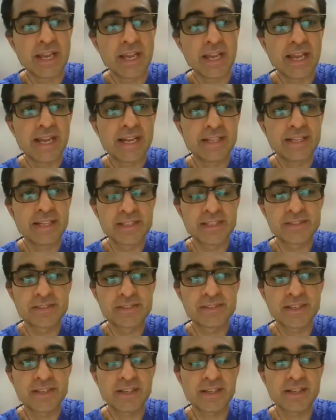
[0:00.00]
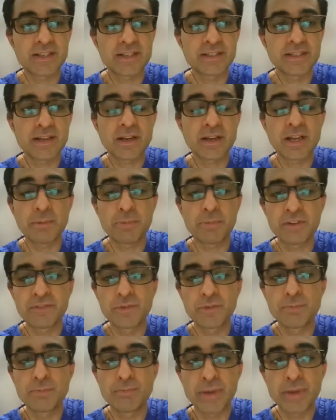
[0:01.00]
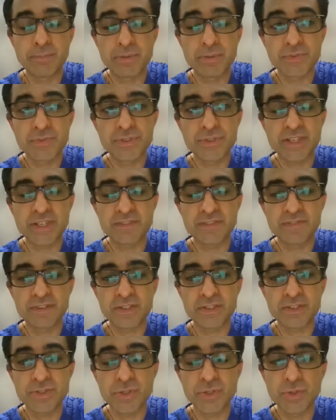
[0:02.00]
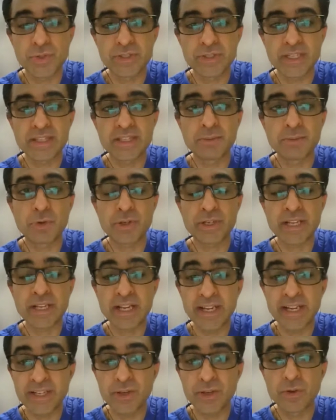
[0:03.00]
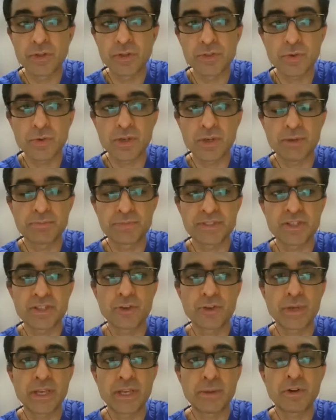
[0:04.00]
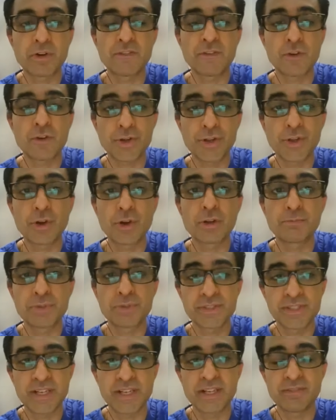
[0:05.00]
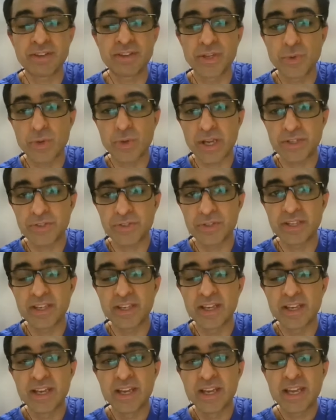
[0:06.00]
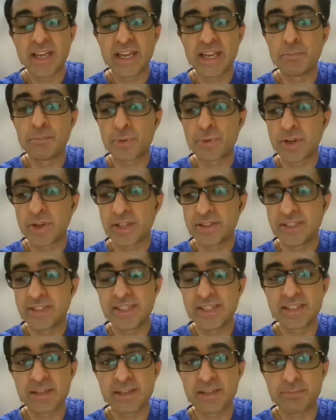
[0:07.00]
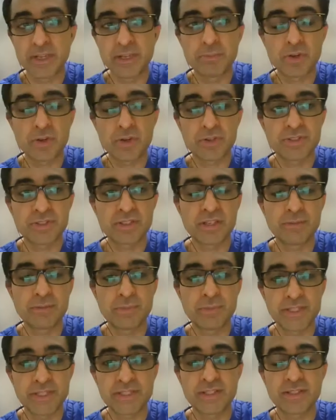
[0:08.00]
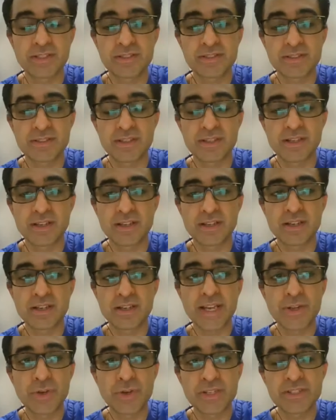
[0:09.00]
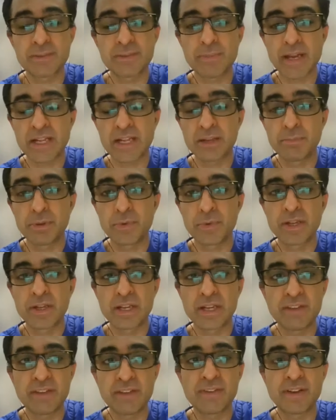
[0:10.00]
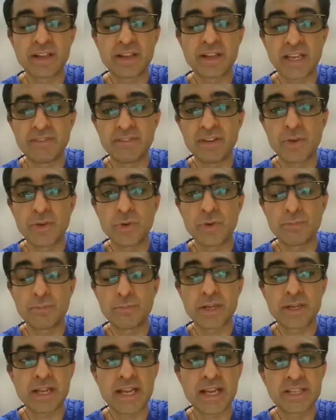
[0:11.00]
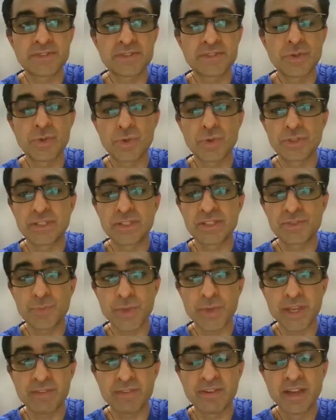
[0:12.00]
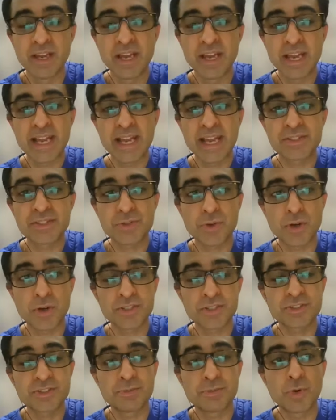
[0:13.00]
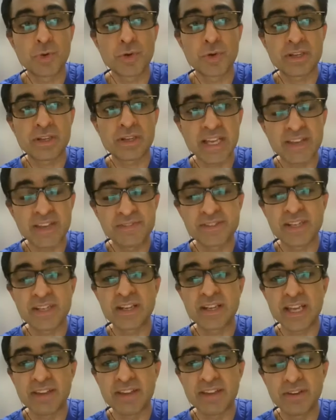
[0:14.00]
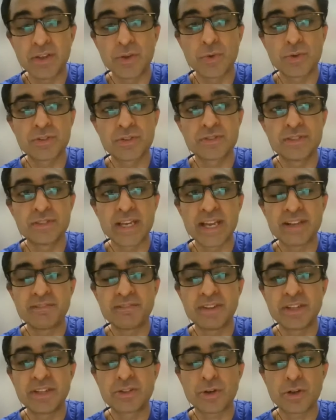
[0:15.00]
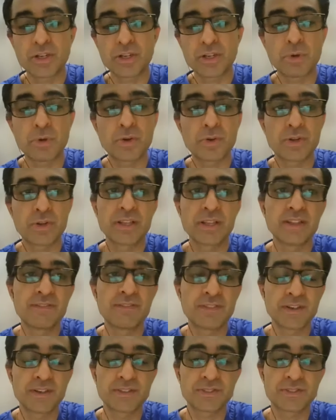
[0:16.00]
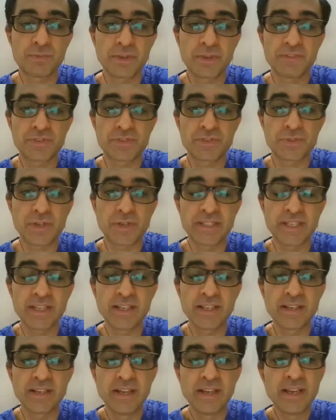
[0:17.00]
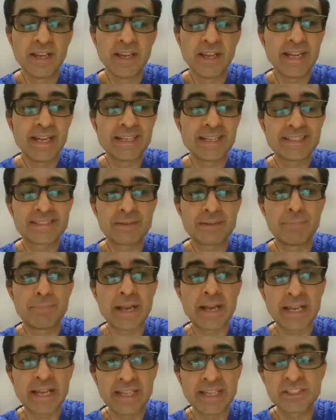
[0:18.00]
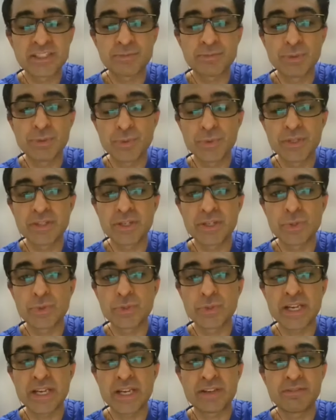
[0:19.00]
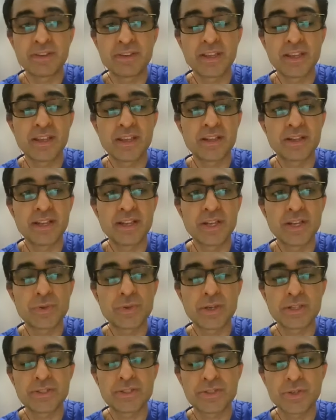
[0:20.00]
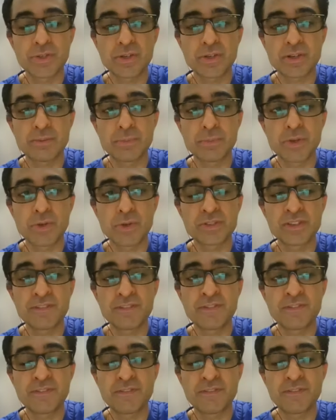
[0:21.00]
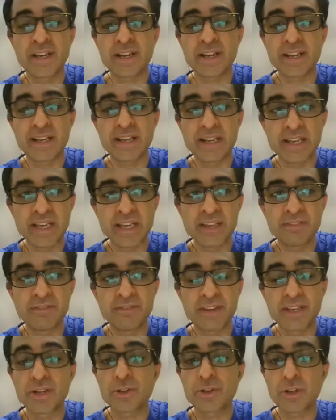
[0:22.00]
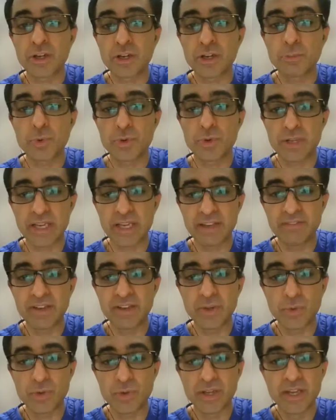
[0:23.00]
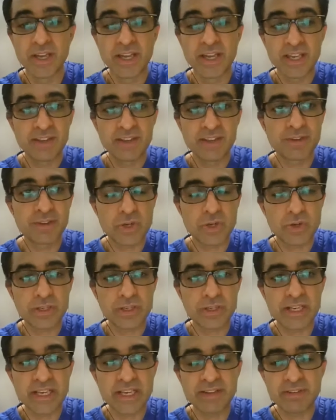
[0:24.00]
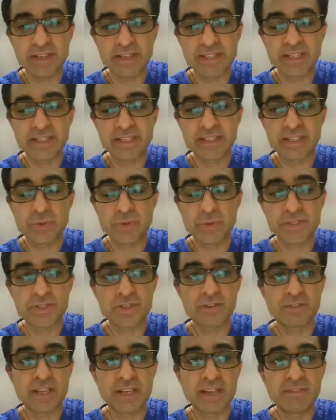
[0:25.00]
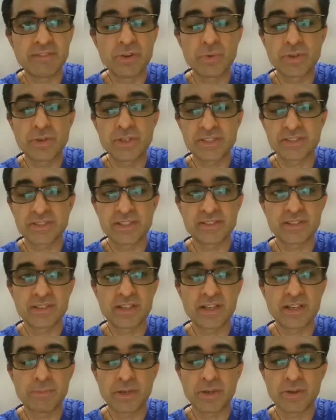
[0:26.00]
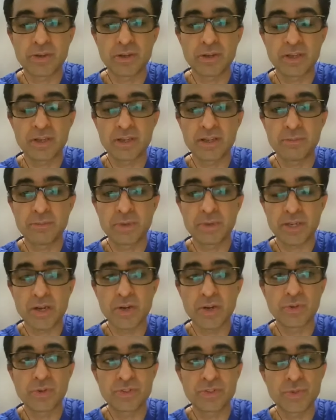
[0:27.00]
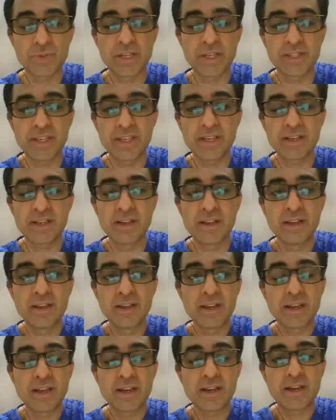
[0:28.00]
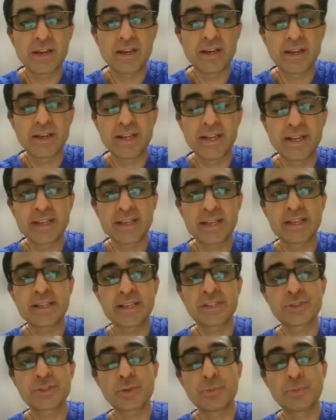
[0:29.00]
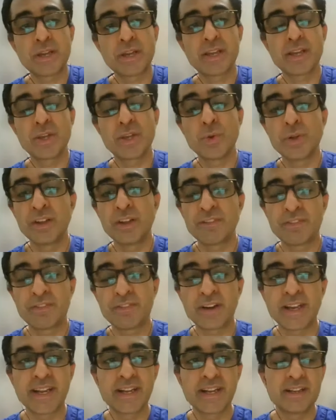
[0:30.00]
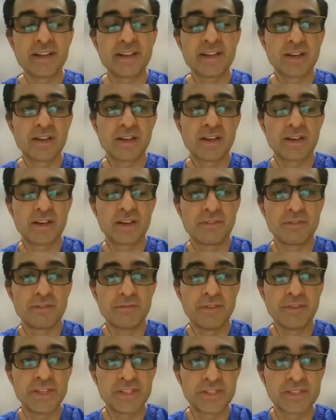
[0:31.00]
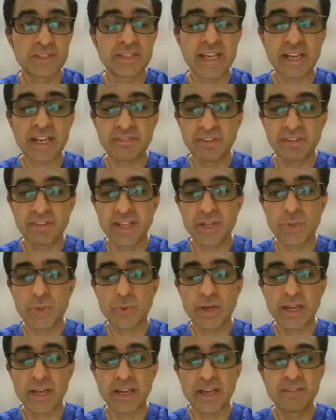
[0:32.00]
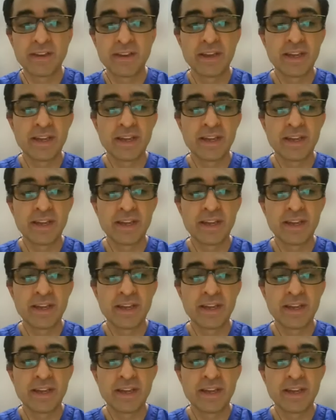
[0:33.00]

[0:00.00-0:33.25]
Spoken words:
And there are a couple of good papers which have shown that the mortality also comes down by about 40-odd% when you actually employ these epidemiological measures. I know it's a battle between life and livelihood, but as you know, this wave has cost more lives and livelihoods than we thought about in the first wave. So I think it is a balance between the two that we need to ensure, because if we are alive, we can talk about livelihood. If you're not alive, I think the question of livelihood just doesn't come around. So I think it is to be a unified vision that we need to have.